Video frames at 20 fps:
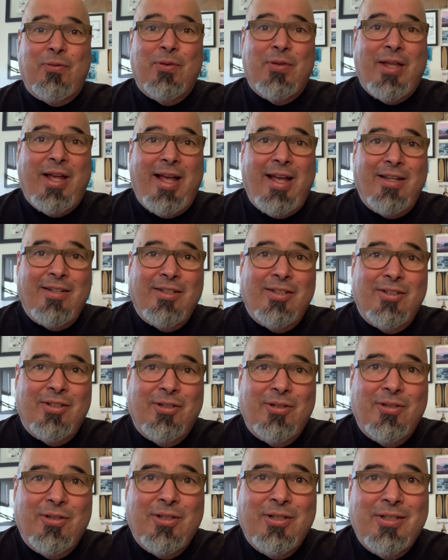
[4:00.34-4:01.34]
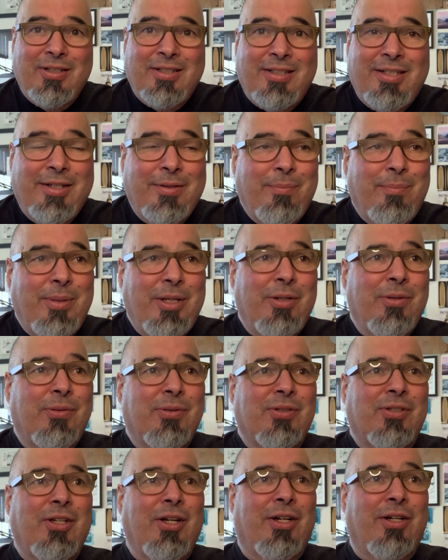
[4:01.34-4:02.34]
for that, They did
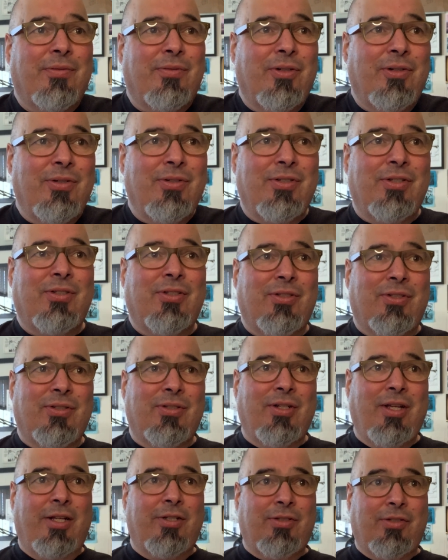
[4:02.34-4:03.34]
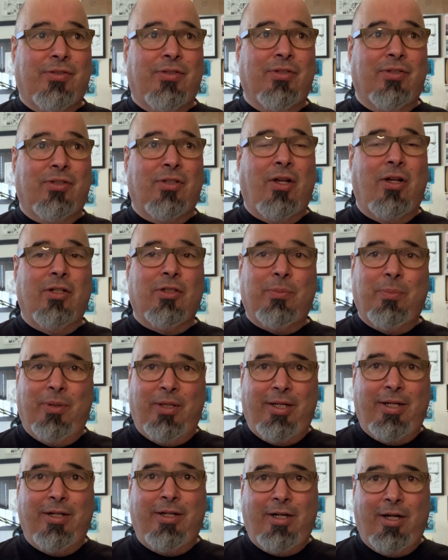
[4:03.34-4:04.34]
Beatles covers, not just the songs, but
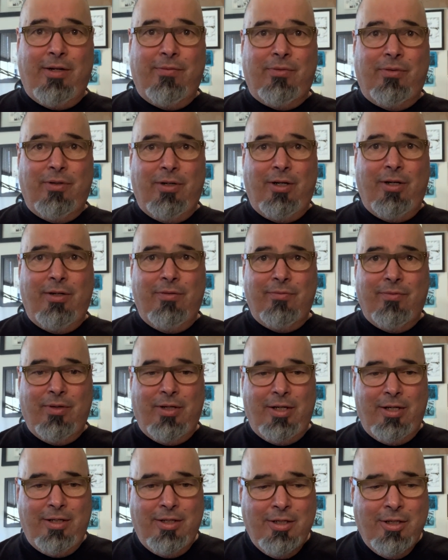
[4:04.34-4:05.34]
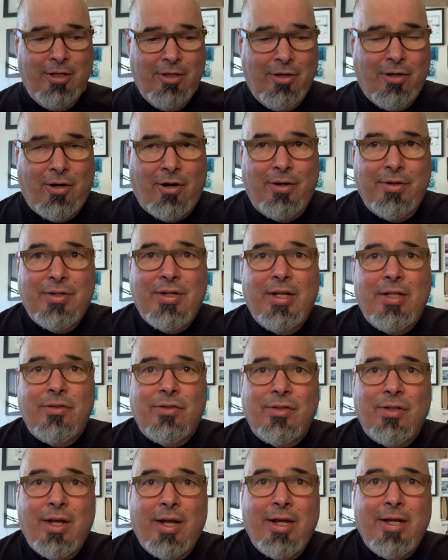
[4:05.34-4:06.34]
like a cover of Hard
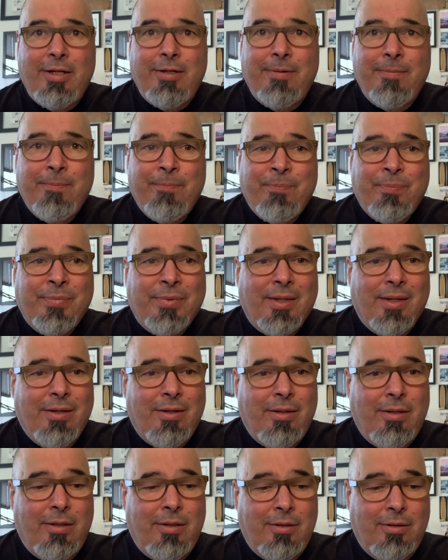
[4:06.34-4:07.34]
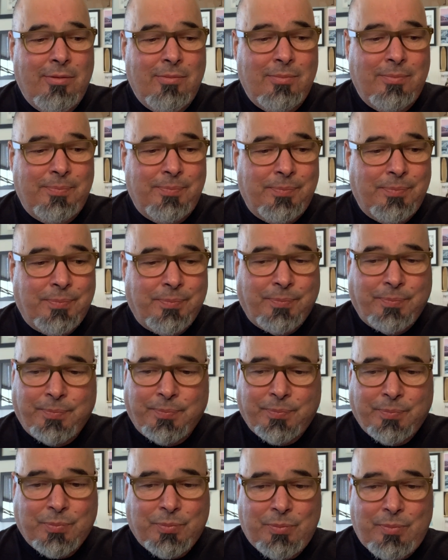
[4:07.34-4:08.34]
Day's Night,
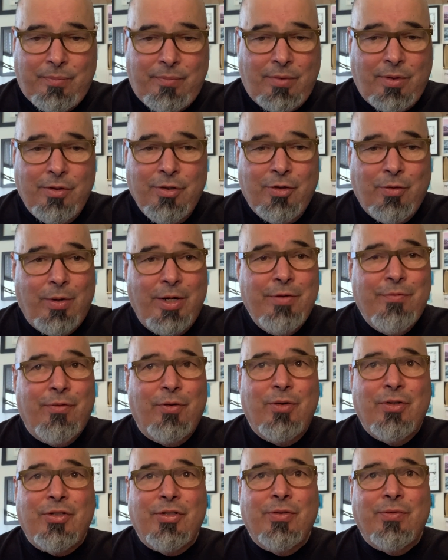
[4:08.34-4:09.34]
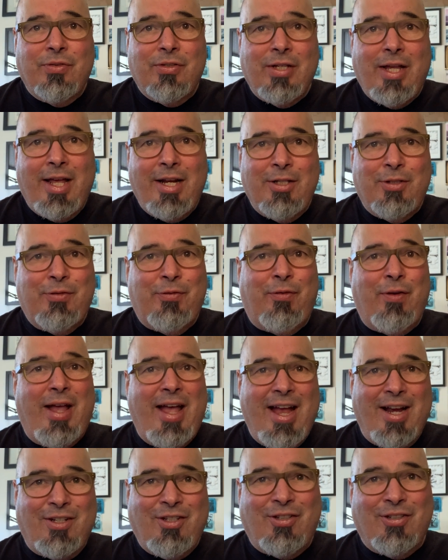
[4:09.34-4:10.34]
a great version of
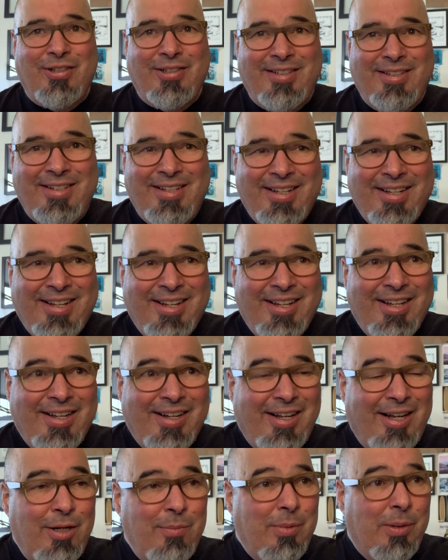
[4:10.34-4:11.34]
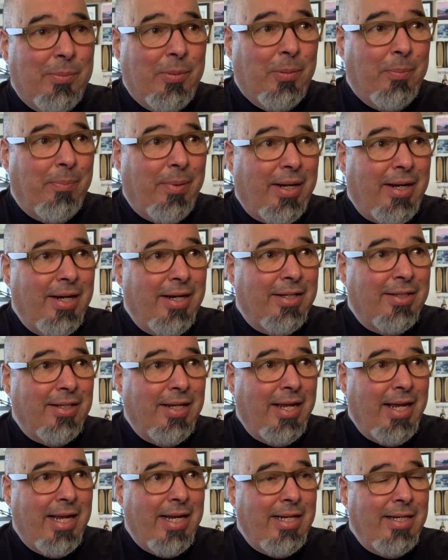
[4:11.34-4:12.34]
Satisfaction. I remember buying in
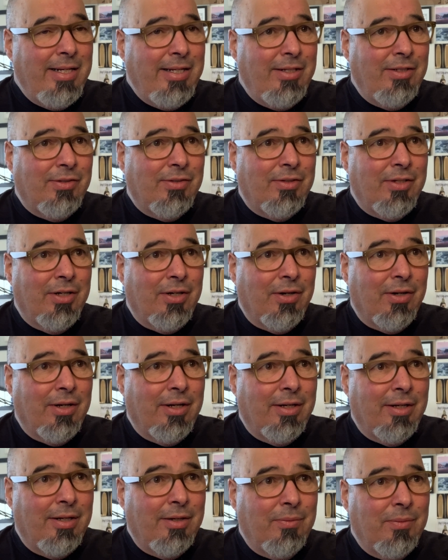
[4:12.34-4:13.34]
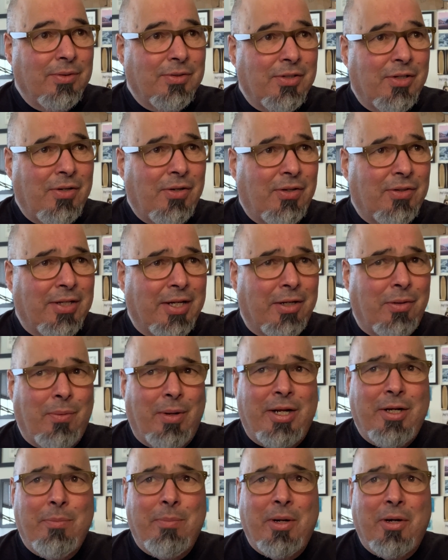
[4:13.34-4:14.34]
the 80s their, what was it called, like
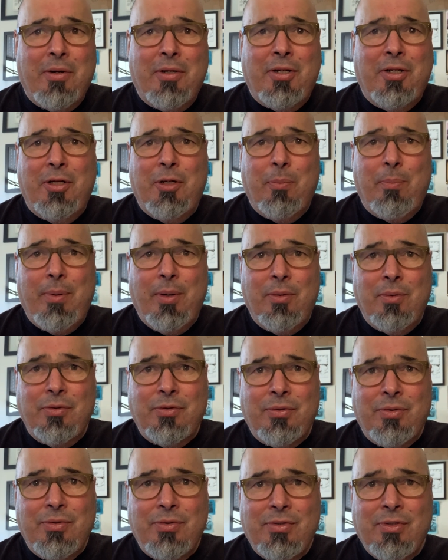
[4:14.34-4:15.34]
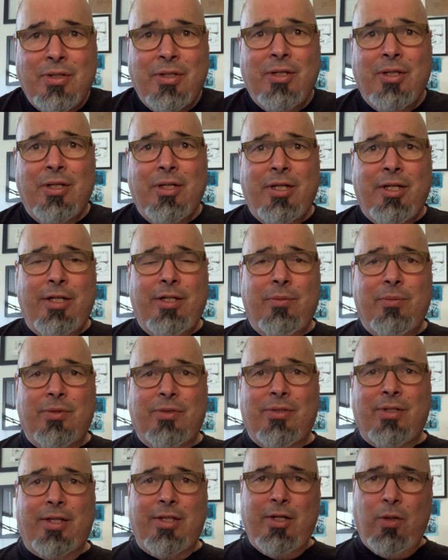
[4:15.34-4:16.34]
Great American Composers, and it
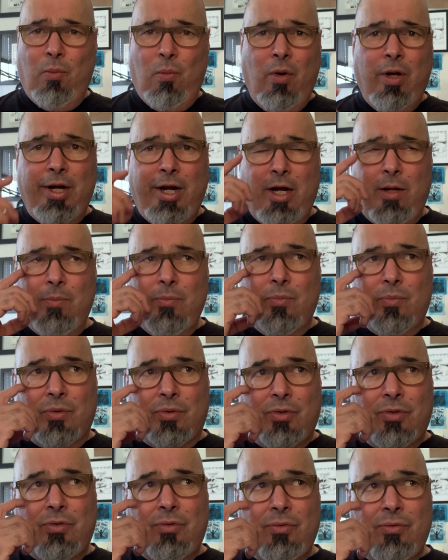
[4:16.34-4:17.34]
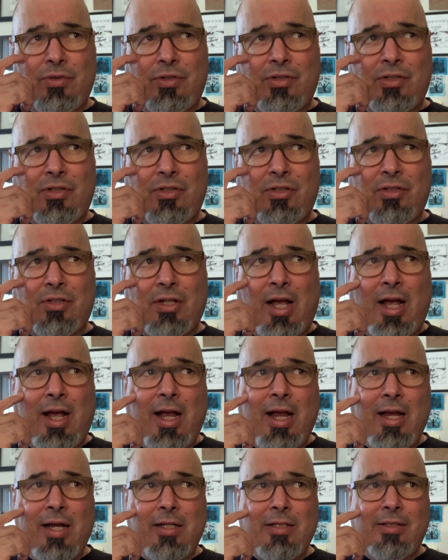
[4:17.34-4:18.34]
was, I think, one album with 2
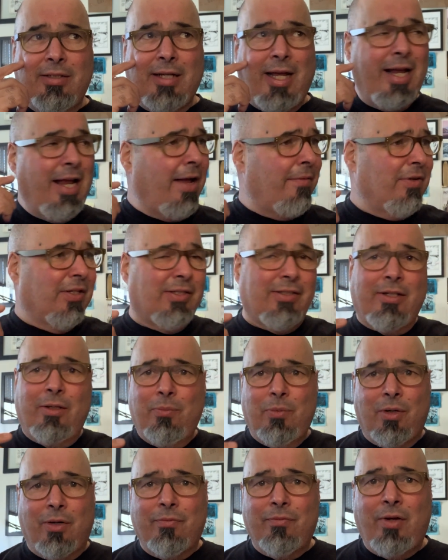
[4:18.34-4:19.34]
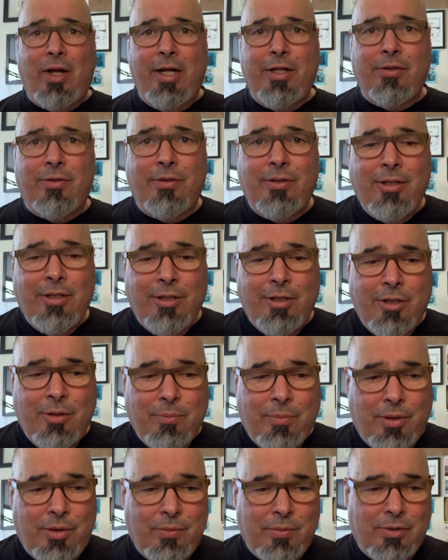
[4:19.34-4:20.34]
sides. I have it somewhere on vinyl,
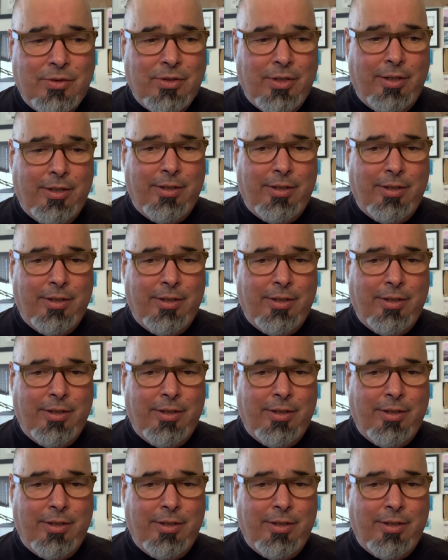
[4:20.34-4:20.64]
but it was